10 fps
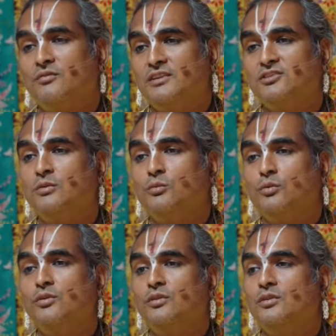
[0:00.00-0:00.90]
fetching
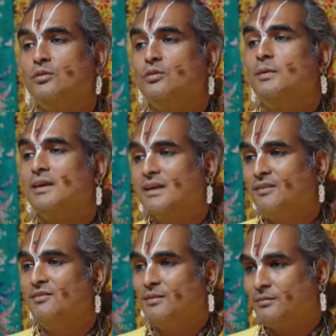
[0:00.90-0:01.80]
wood, the Guruma
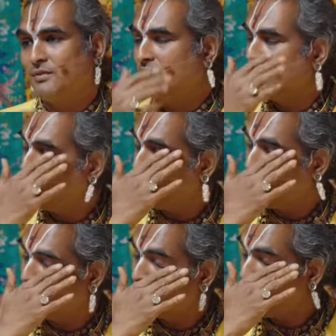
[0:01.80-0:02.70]
gave them. Said, if
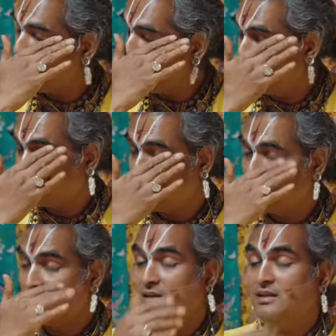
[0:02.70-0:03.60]
you're hungry,
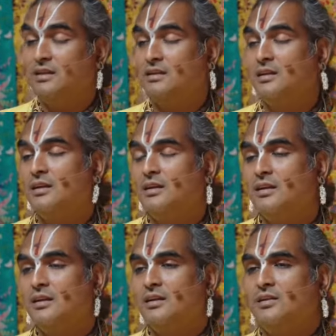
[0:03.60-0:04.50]
share it and eat.
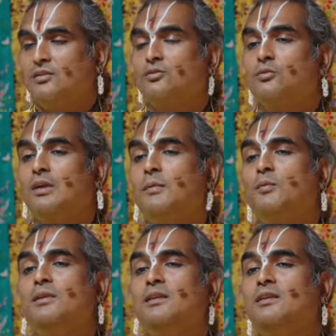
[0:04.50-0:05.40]
So
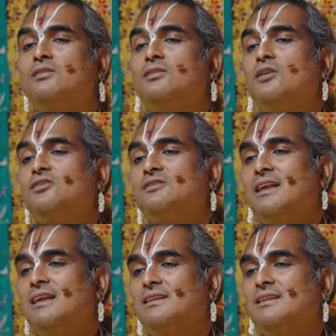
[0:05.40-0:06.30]
Sudama, when he touched
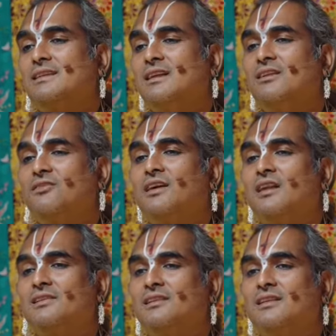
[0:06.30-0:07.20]
that, he
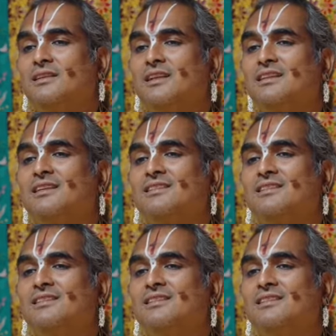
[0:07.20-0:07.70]
felt that